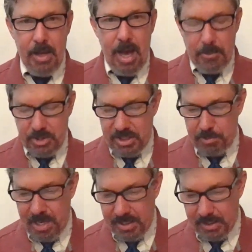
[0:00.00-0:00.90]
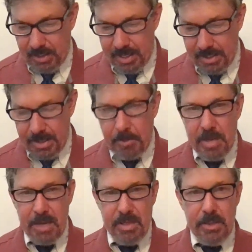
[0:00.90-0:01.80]
I'm just speculating that
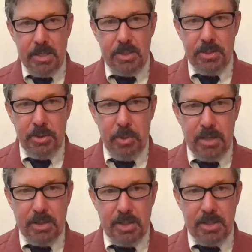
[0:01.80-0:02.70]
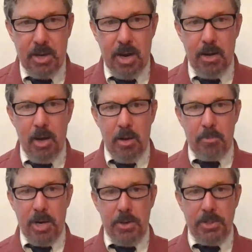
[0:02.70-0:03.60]
maybe these two witnesses are
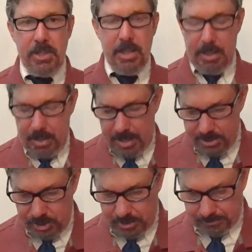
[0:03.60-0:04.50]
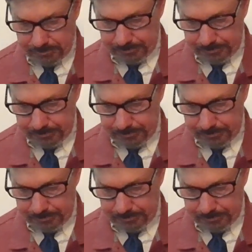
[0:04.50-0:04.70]
Moses and Elijah.